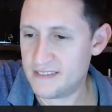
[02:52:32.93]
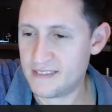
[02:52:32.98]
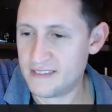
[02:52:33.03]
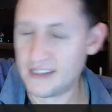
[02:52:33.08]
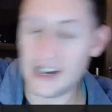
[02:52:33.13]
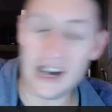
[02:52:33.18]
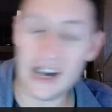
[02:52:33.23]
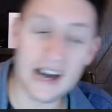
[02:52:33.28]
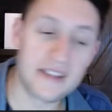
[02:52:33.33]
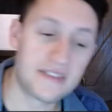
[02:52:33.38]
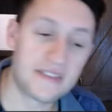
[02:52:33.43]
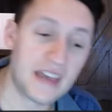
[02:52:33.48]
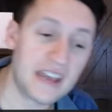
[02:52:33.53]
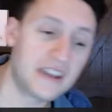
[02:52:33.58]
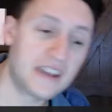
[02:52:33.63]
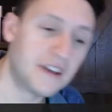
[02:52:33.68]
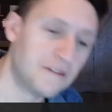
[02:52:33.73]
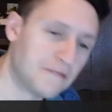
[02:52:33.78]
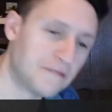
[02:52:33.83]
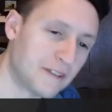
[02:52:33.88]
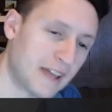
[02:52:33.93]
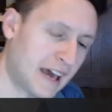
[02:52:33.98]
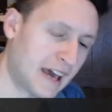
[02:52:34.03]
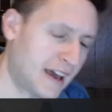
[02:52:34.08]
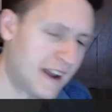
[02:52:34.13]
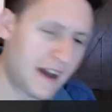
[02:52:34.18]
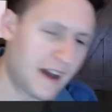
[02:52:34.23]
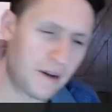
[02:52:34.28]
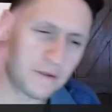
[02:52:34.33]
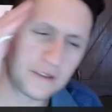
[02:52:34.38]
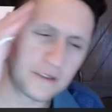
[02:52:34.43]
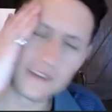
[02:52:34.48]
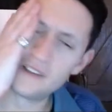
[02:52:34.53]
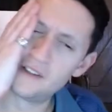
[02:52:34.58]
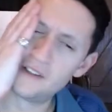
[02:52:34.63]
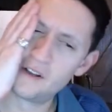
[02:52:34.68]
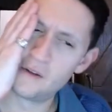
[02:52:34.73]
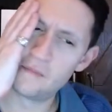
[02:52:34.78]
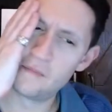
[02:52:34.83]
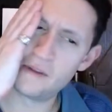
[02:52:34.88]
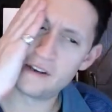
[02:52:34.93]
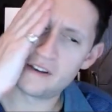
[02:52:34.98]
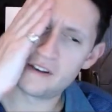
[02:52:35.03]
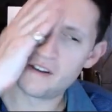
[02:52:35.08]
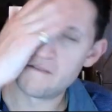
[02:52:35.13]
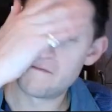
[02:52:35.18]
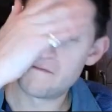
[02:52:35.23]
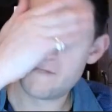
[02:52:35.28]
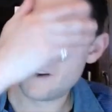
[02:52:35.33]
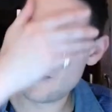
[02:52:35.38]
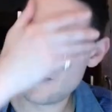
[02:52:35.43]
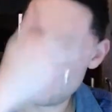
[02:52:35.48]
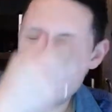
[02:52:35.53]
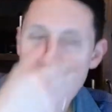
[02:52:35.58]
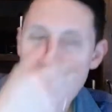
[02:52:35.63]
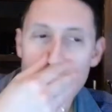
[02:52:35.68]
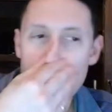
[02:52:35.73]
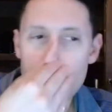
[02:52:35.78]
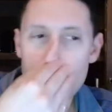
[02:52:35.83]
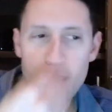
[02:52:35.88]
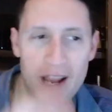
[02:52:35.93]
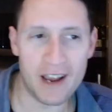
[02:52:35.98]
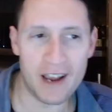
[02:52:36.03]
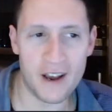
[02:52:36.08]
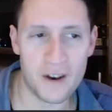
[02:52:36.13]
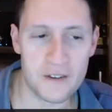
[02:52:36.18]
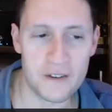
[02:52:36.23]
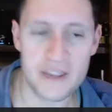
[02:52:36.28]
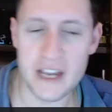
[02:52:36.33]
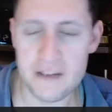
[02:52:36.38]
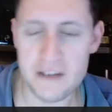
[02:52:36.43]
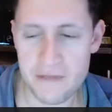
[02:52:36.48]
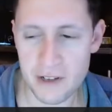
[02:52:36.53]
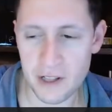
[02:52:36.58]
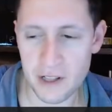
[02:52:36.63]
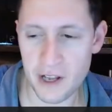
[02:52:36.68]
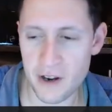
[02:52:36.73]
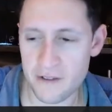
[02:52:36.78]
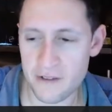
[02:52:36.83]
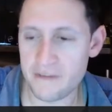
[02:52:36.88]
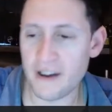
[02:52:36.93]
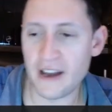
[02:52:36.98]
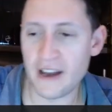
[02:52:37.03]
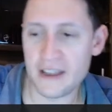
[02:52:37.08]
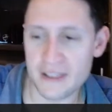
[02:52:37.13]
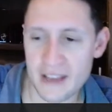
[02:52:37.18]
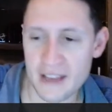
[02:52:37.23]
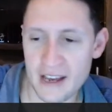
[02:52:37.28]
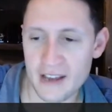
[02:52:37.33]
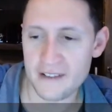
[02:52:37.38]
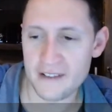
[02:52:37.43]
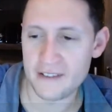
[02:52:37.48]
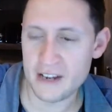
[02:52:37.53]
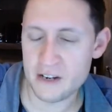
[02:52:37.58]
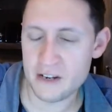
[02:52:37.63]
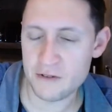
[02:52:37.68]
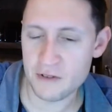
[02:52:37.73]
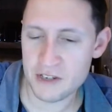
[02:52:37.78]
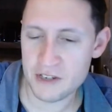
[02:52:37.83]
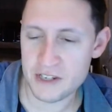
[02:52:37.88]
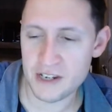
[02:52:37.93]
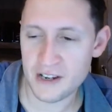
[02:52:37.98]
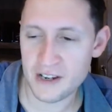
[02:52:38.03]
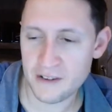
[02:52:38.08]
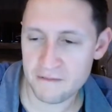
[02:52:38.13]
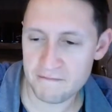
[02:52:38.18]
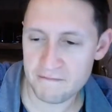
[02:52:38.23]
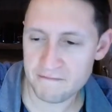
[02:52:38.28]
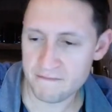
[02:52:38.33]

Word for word: Ah, thank you for that. I was a little bit confused there, Ringo. Thanks for clarifying that. Interesting.